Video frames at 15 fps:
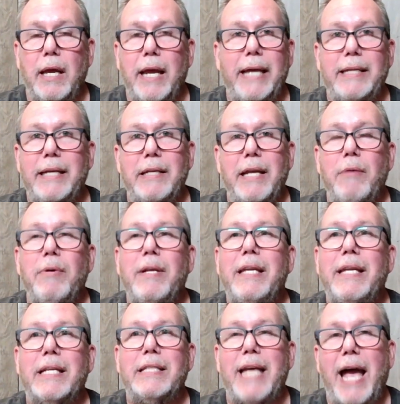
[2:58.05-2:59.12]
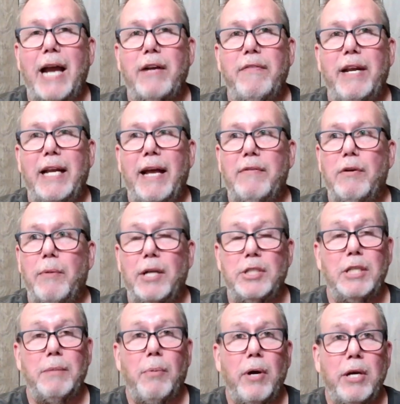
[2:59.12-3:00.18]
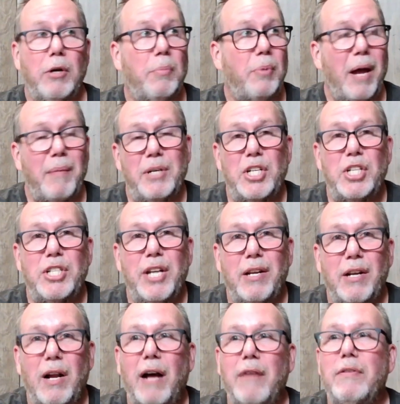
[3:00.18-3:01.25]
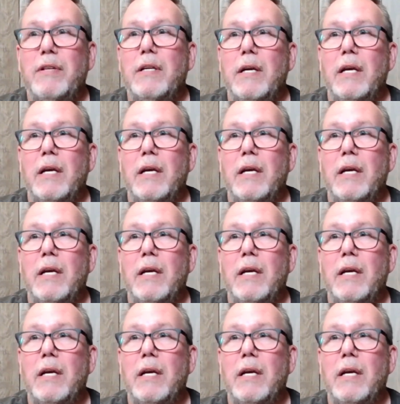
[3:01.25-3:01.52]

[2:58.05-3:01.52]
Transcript: And it, it really gets aggravating after a while to the point you'll probably just shut it off.